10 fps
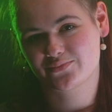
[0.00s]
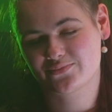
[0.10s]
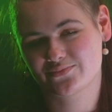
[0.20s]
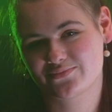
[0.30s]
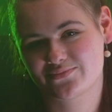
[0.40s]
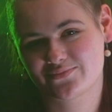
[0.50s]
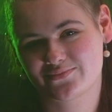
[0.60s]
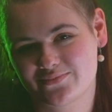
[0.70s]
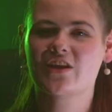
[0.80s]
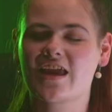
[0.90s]
Thank you for
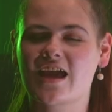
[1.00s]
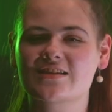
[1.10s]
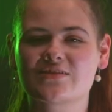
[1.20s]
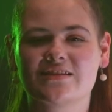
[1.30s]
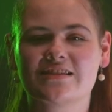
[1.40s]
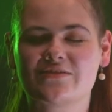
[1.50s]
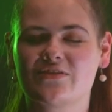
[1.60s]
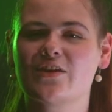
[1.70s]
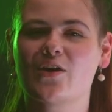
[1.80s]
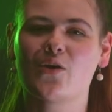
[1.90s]
joining us in this
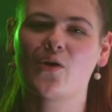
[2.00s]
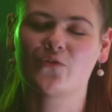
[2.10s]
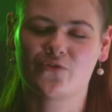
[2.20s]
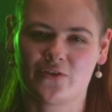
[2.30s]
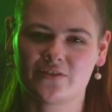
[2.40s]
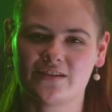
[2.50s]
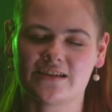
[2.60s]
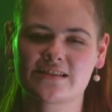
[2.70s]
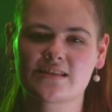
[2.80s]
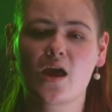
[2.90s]
video on focal
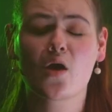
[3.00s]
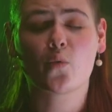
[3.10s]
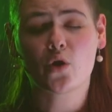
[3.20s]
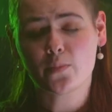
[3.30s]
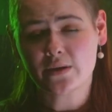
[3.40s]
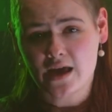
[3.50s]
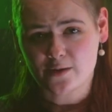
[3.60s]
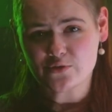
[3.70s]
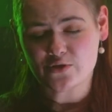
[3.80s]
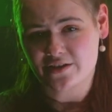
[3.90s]
length. We hope it
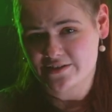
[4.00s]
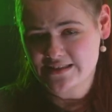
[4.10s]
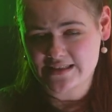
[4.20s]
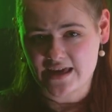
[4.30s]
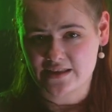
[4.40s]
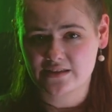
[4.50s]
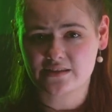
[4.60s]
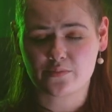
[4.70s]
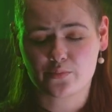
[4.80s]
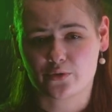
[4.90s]
helps you understand
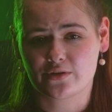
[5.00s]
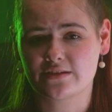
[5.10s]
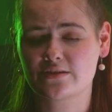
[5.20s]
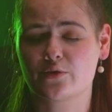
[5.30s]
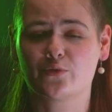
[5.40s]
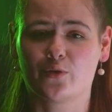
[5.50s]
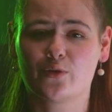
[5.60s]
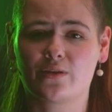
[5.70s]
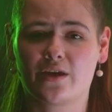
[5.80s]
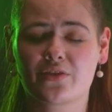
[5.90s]
the importance of
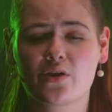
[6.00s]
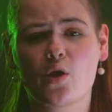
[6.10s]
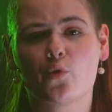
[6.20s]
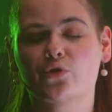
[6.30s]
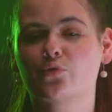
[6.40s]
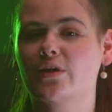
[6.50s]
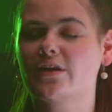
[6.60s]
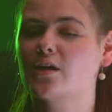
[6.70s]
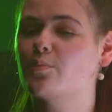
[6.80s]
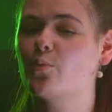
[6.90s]
focal length when
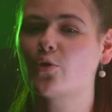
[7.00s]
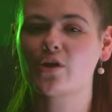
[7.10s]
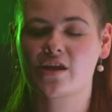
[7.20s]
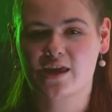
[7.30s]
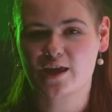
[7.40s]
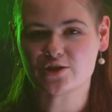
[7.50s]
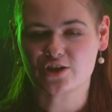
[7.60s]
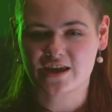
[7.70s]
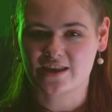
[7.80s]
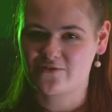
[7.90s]
creating more
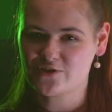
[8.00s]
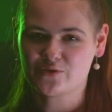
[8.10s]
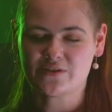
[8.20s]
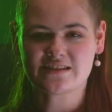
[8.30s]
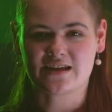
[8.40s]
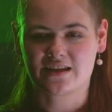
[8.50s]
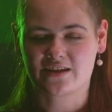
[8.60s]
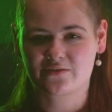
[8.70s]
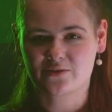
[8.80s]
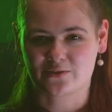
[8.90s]
engaging and visually stunning
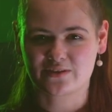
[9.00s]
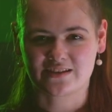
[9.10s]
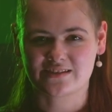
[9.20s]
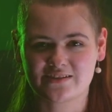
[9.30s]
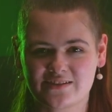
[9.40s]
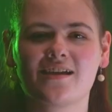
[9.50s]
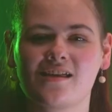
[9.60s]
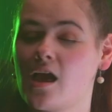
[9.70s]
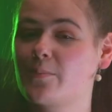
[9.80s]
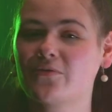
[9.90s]
content.
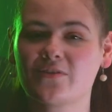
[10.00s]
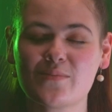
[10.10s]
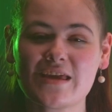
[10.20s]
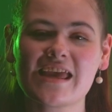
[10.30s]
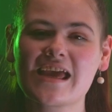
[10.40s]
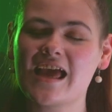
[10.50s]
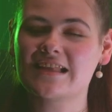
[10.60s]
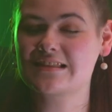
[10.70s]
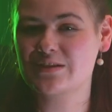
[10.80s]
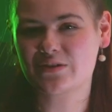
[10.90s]
Happy filming,
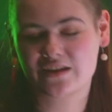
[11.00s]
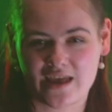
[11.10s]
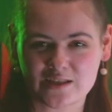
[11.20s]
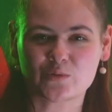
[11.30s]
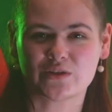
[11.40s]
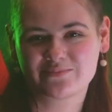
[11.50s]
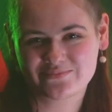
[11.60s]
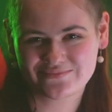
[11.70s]
and see you in the next one!